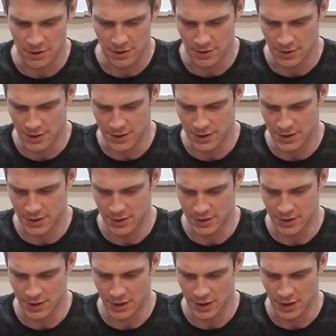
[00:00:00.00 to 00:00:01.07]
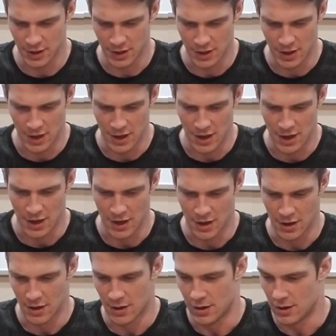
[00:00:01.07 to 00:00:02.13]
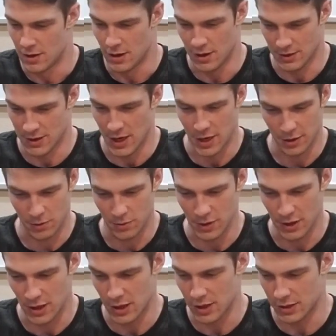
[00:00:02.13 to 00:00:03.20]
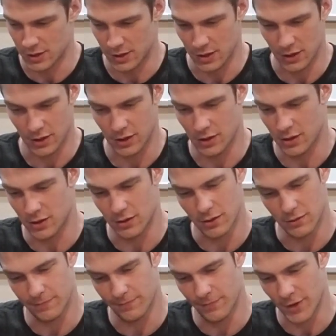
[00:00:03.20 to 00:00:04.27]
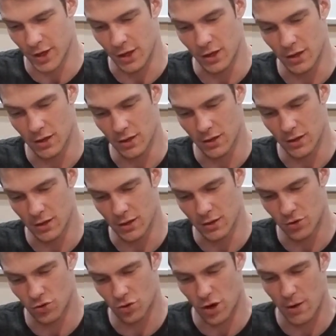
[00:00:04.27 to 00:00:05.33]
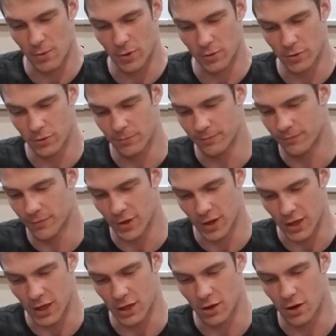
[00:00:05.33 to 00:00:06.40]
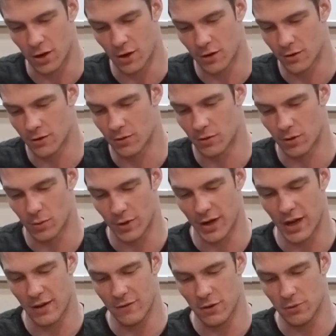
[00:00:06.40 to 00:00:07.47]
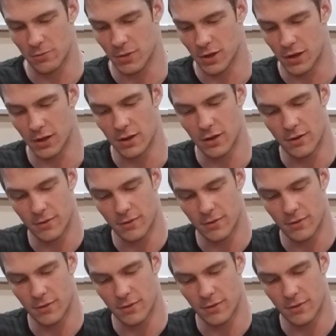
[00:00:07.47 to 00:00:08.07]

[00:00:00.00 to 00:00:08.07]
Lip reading: This isn't as adequate as like a trauma room, an ER, or what have you, but